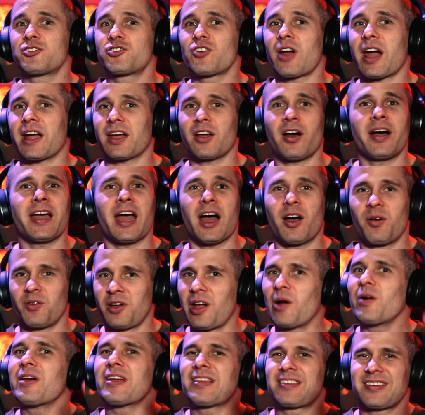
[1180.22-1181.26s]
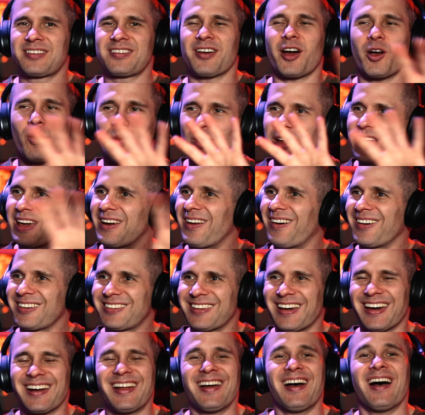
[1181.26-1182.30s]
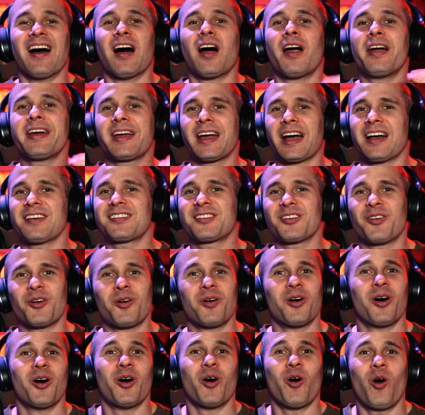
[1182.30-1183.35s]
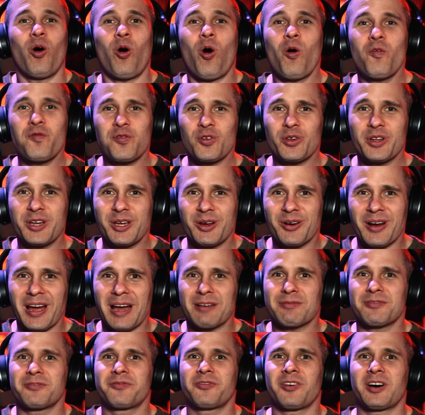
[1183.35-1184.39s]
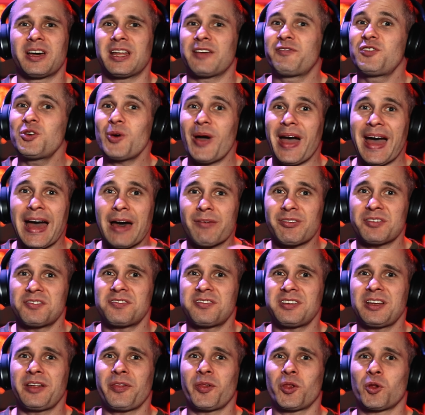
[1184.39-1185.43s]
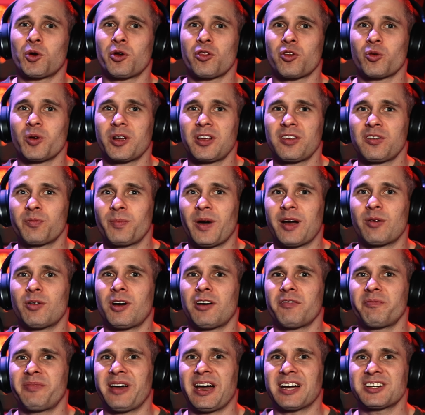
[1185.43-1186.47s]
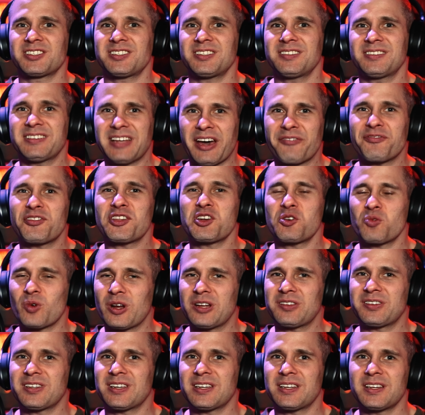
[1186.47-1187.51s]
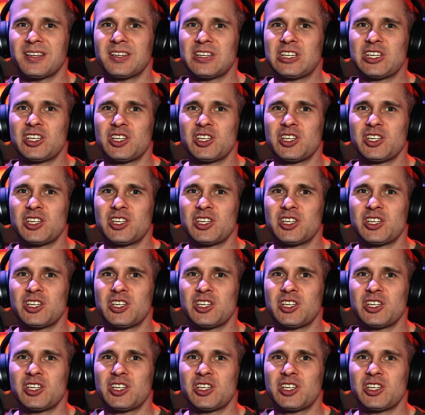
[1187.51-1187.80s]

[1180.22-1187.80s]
dragon. Oh, yeah. Sorry, we're getting all excited. All right, guys. So hopefully you're having fun. If you haven't seen Lord of the Rings by Ralph Bakshi, definitely rent it.